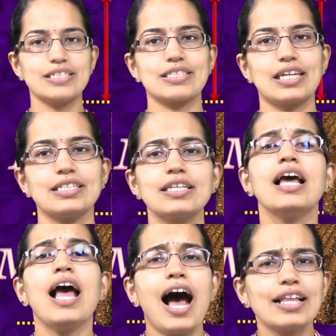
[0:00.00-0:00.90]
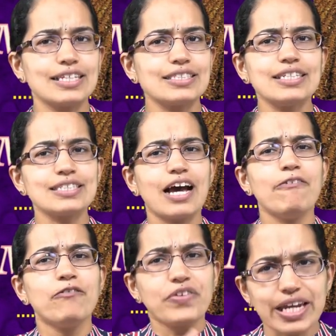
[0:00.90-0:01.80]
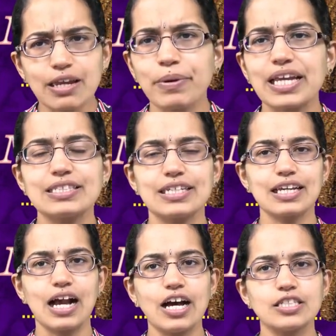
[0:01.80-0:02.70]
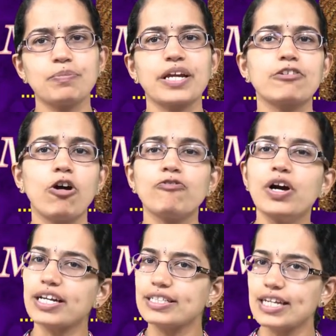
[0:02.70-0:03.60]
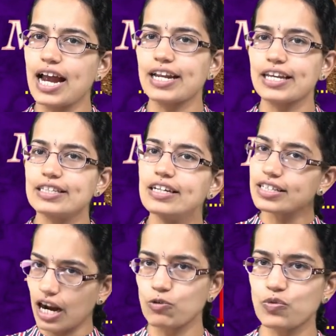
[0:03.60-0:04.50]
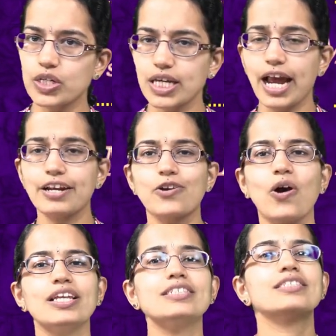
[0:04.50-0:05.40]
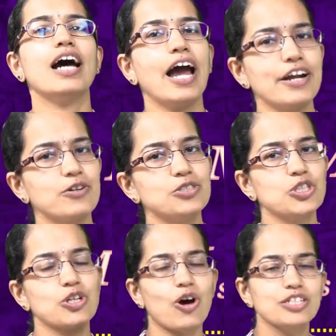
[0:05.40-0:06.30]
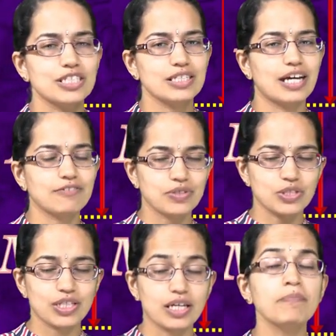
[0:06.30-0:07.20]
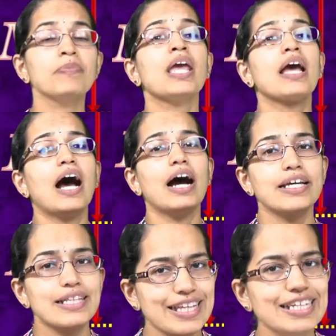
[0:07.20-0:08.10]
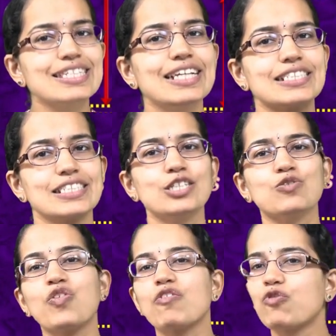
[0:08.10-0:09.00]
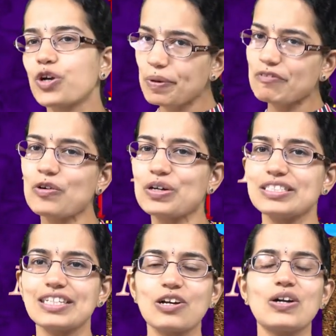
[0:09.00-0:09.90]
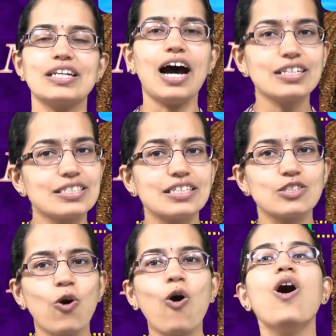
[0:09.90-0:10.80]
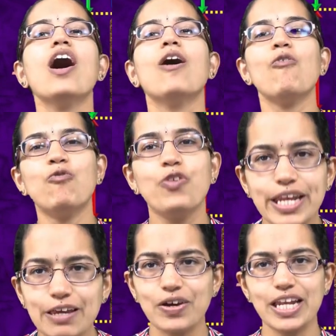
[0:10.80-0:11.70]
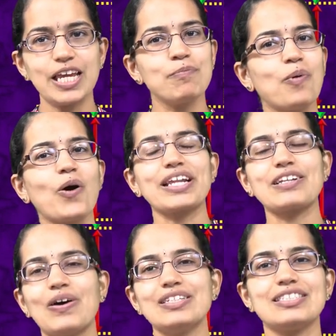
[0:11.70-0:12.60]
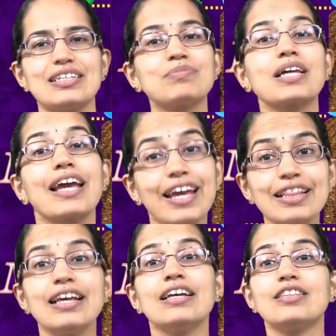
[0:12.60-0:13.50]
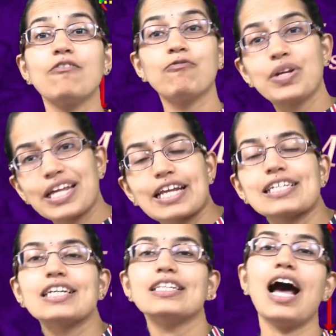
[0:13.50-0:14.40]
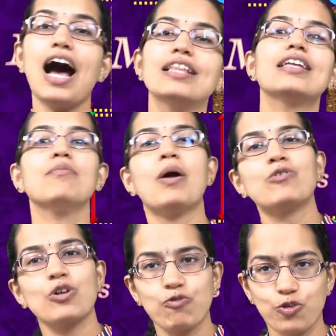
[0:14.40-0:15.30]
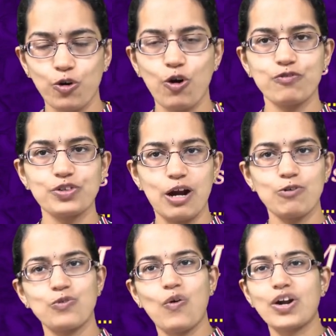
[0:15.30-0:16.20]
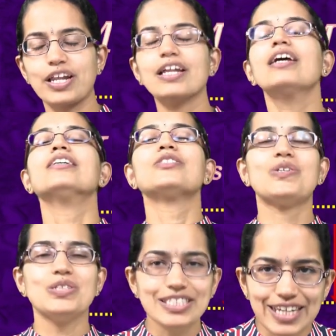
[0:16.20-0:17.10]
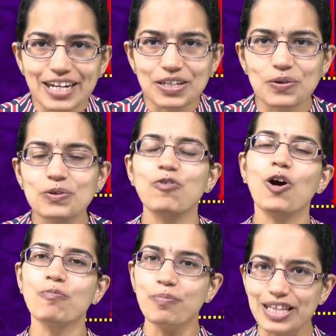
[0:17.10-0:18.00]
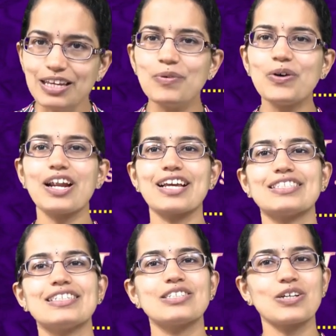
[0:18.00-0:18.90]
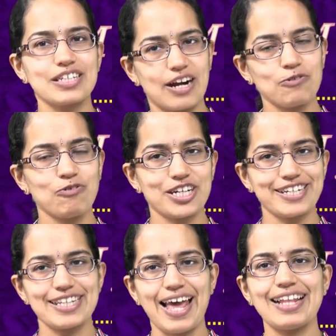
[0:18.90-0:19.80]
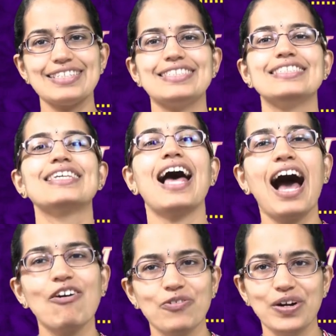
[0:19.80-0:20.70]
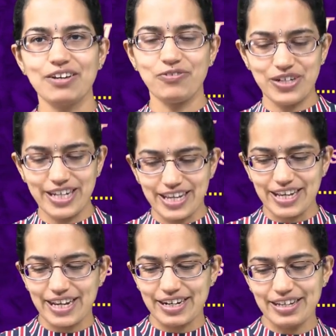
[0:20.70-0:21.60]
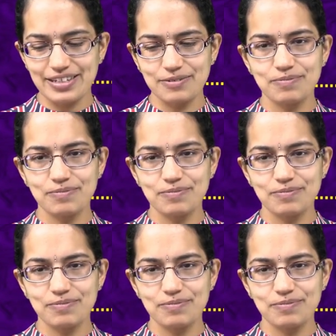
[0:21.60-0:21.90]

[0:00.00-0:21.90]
this case. And this is a very basic aspect of understanding the groundwater hydraulics, the hydrogeology that we say. In the next lectures we would be focusing on Darcy's law, a very, very important concept in the direction and the amount of flow of groundwater. So stay tuned for many more lectures on groundwater analysis. Have a wonderful day ahead.